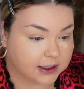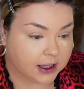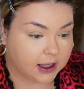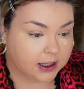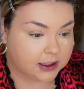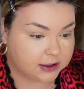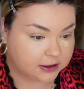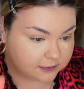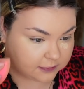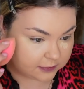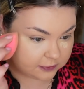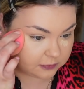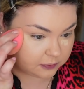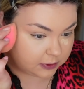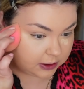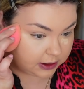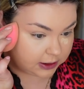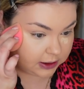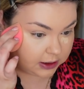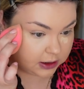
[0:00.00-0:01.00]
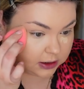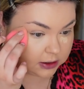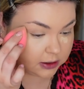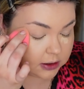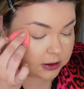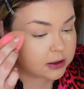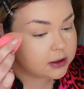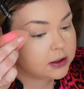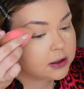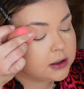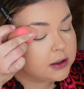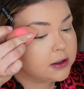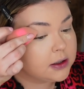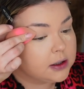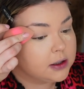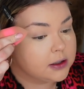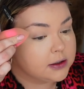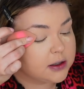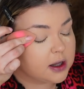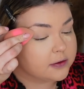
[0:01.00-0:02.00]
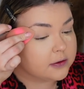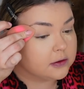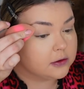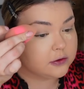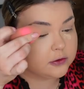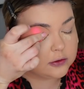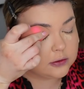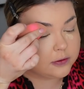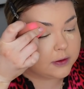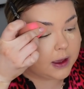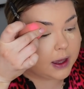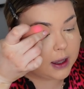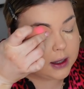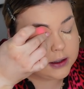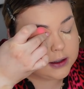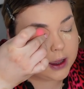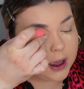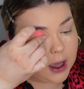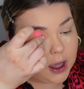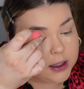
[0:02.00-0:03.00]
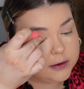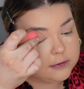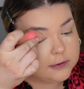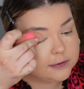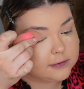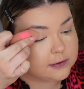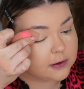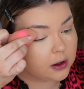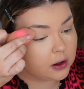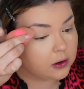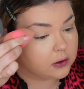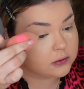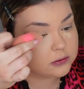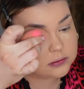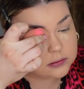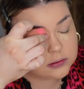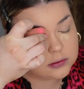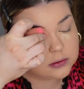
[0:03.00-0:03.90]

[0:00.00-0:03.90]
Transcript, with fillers: line and this one doesn't do that yet. So